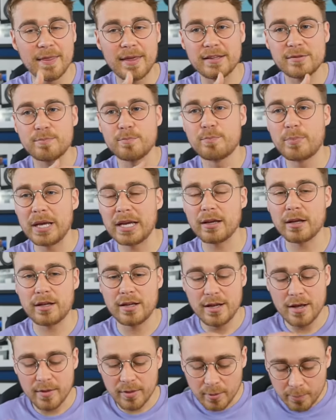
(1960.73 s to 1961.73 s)
the
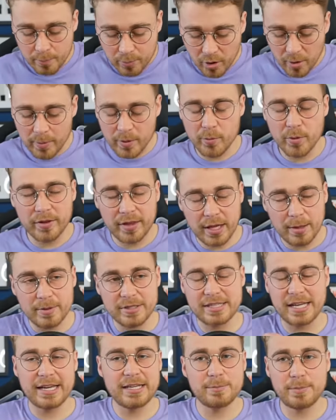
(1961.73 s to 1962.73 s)
problem with him
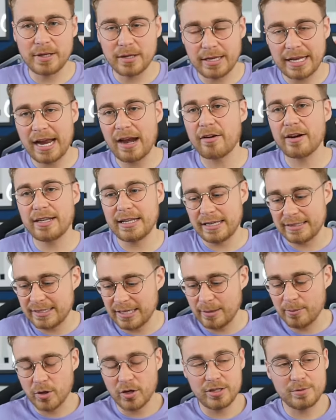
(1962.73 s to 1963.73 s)
is that he's been carrying that
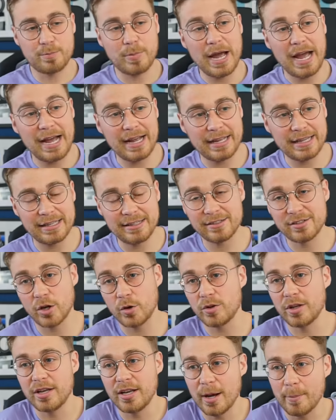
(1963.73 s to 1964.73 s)
team on his back, and so
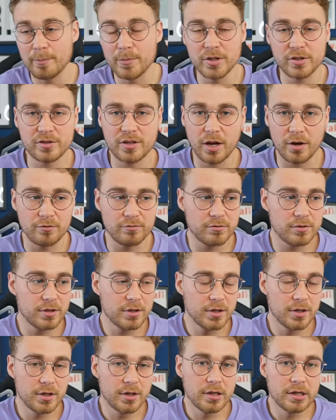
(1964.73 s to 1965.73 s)
the numbers don't
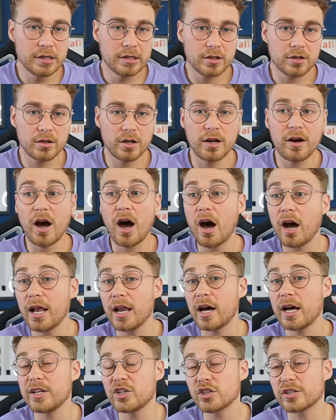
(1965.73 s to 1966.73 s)
kind of
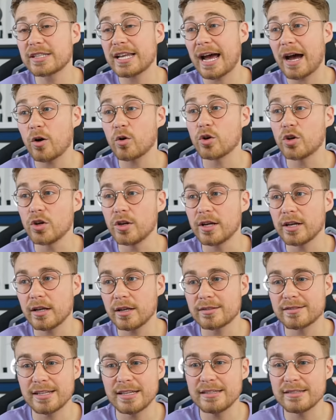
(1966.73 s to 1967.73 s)
highlight just how good a
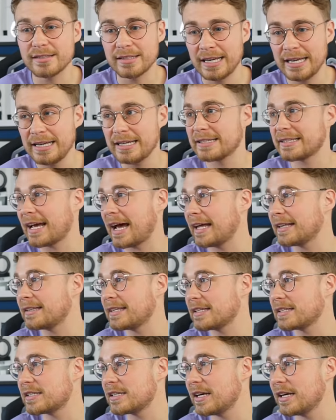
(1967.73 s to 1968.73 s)
season he has had
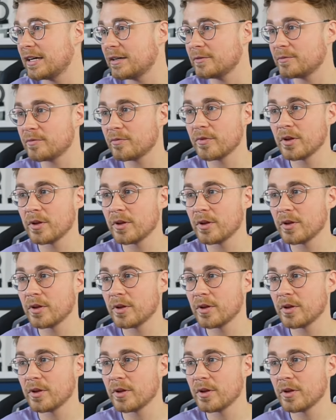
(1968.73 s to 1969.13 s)
this year.